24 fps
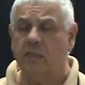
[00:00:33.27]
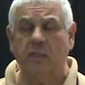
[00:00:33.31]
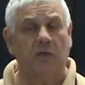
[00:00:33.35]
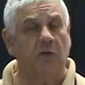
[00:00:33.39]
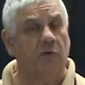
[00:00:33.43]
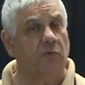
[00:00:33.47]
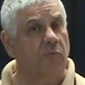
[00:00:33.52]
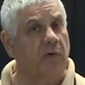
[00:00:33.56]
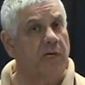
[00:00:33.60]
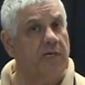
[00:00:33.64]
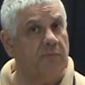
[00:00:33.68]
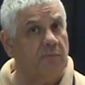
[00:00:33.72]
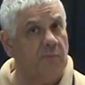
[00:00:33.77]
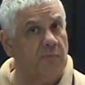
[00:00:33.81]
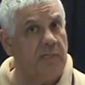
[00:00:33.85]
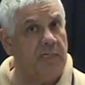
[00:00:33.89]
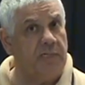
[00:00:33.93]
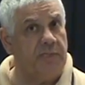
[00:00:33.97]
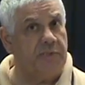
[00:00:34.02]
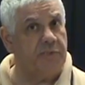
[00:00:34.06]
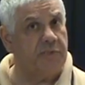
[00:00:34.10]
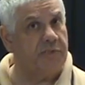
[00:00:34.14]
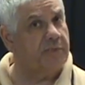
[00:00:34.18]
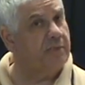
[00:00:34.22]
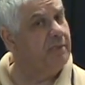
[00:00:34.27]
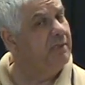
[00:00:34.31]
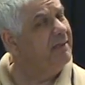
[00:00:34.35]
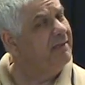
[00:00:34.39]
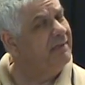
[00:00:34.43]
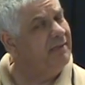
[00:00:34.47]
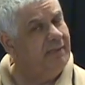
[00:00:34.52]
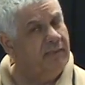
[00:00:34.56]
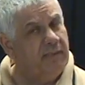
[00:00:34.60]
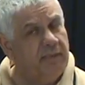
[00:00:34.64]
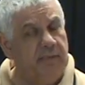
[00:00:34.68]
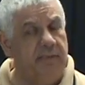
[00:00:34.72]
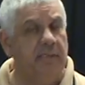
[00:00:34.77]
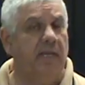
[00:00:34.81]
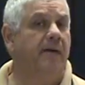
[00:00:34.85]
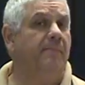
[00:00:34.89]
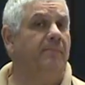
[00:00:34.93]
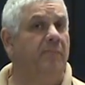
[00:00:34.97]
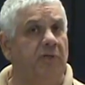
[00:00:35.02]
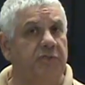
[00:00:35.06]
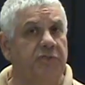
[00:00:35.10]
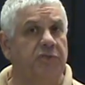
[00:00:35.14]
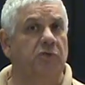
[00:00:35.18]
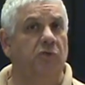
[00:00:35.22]
Great reach,
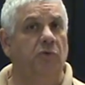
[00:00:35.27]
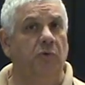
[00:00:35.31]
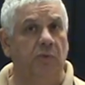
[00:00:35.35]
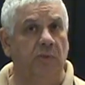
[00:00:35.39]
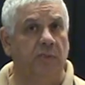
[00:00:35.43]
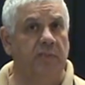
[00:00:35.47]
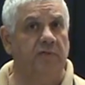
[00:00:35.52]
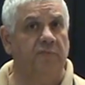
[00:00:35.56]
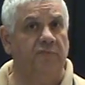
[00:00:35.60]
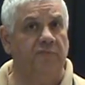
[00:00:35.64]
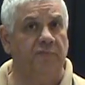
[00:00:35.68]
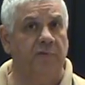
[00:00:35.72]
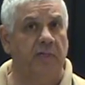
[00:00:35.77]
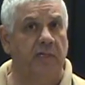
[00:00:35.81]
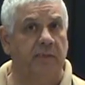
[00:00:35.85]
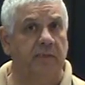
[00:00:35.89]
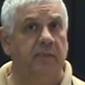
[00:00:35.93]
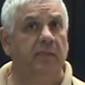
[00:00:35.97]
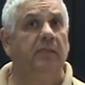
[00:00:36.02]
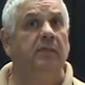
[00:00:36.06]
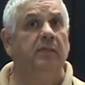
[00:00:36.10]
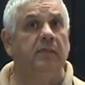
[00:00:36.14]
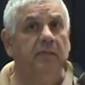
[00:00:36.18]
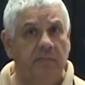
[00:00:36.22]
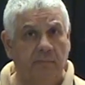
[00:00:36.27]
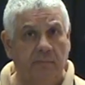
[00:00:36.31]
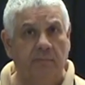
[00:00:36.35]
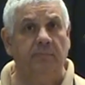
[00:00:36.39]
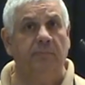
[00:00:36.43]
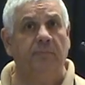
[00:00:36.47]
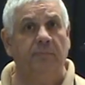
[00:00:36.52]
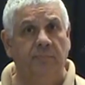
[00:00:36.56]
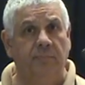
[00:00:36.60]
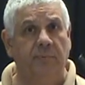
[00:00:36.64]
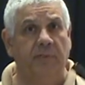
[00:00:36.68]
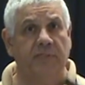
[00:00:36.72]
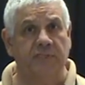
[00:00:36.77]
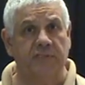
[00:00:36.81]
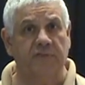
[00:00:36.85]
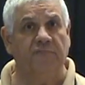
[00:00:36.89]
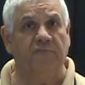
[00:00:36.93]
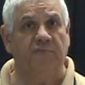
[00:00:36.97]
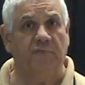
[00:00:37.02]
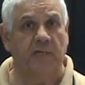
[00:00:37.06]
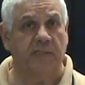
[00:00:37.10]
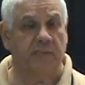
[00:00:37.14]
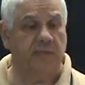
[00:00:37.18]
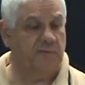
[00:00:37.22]
not much cooling effect, but it's
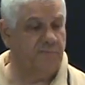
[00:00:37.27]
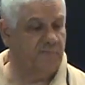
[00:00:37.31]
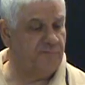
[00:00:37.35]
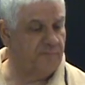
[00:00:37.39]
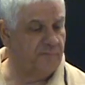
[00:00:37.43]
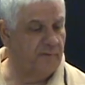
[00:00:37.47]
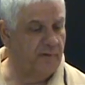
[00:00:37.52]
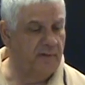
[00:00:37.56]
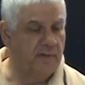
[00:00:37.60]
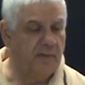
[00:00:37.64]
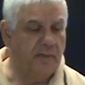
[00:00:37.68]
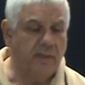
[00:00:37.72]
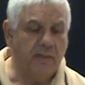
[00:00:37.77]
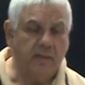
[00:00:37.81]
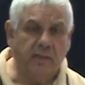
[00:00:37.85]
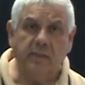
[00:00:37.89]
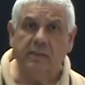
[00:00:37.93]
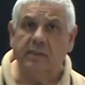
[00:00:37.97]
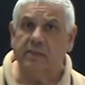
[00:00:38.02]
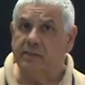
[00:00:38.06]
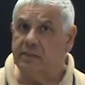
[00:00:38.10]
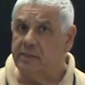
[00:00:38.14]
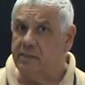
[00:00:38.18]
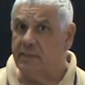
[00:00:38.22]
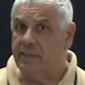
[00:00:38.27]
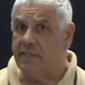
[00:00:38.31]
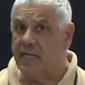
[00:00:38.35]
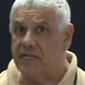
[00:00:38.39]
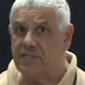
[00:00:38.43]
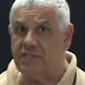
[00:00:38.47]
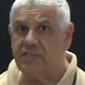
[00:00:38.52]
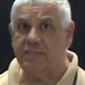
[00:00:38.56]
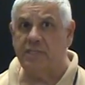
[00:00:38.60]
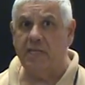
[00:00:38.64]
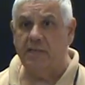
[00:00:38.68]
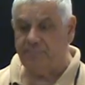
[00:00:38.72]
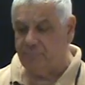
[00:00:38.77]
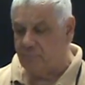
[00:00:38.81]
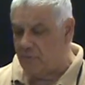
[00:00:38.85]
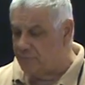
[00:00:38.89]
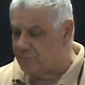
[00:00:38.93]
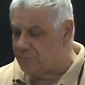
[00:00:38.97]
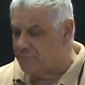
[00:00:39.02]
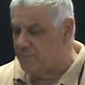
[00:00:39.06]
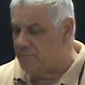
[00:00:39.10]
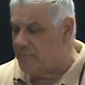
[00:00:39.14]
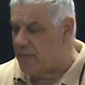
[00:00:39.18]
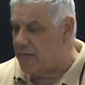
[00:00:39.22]
effective. The next step up
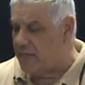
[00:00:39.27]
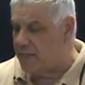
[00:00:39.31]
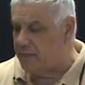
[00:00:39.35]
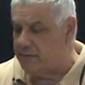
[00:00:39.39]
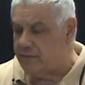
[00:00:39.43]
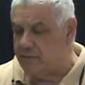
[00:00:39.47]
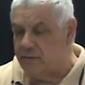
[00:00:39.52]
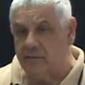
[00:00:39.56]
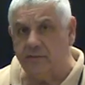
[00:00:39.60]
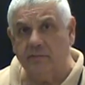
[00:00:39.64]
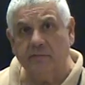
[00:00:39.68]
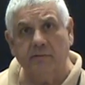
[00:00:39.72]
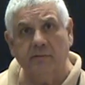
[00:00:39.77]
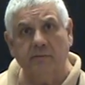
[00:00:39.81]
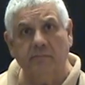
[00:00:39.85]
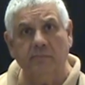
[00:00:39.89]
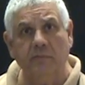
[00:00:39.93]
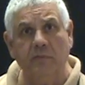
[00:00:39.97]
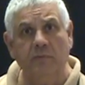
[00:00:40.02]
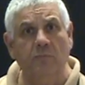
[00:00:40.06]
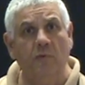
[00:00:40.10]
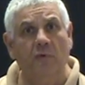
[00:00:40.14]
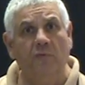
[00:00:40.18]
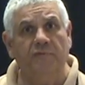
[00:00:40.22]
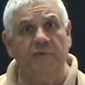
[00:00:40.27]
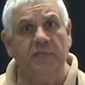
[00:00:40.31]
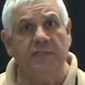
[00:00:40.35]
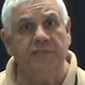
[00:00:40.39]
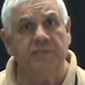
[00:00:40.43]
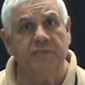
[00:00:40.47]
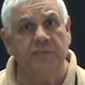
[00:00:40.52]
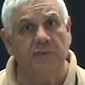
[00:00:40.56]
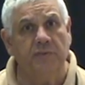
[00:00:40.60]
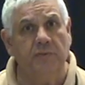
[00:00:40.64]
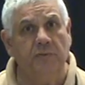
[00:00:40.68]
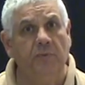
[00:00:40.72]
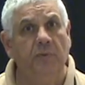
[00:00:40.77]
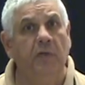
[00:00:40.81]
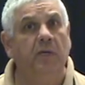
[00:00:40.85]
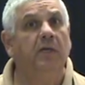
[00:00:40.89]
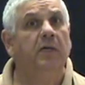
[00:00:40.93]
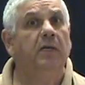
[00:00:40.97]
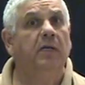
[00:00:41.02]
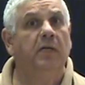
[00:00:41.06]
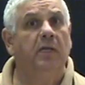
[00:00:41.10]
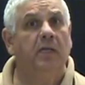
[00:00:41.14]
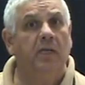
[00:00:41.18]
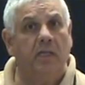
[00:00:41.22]
from that, we moved into
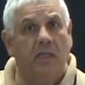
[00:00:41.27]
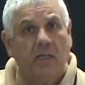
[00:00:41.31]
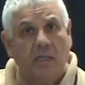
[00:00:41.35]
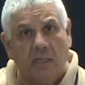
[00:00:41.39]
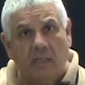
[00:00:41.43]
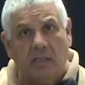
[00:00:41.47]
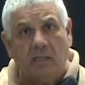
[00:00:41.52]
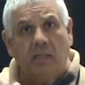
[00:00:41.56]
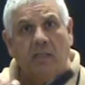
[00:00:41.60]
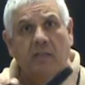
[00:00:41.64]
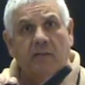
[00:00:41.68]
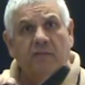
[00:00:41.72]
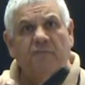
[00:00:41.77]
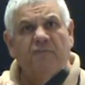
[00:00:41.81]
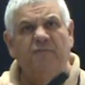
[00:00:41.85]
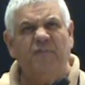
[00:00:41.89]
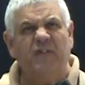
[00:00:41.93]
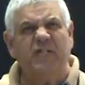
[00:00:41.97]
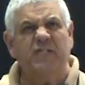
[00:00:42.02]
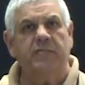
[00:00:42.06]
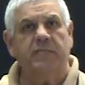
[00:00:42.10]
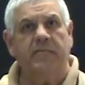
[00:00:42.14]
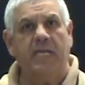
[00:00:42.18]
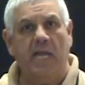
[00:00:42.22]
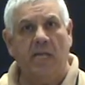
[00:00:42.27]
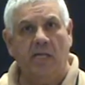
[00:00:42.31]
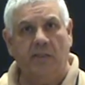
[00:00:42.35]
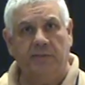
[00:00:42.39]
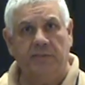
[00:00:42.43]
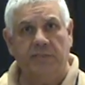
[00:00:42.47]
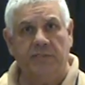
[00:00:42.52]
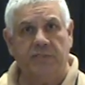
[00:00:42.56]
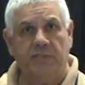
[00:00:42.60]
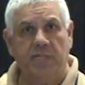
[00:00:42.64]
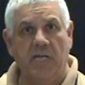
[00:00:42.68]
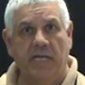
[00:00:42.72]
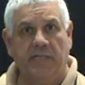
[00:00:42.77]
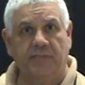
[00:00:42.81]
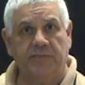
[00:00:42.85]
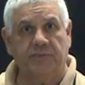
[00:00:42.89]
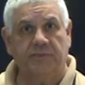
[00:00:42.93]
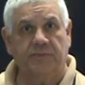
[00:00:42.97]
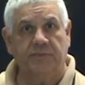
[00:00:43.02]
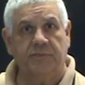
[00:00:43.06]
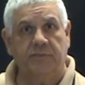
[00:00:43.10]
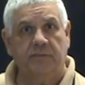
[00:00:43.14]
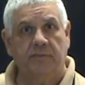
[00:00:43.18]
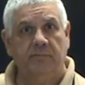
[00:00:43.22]
fixed gallonage
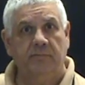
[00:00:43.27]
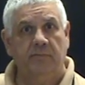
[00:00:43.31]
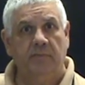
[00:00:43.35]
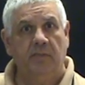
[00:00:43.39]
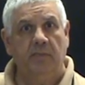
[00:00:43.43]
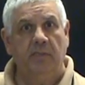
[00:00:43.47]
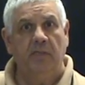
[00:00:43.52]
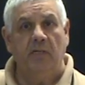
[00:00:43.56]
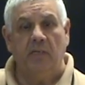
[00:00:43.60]
nozzles.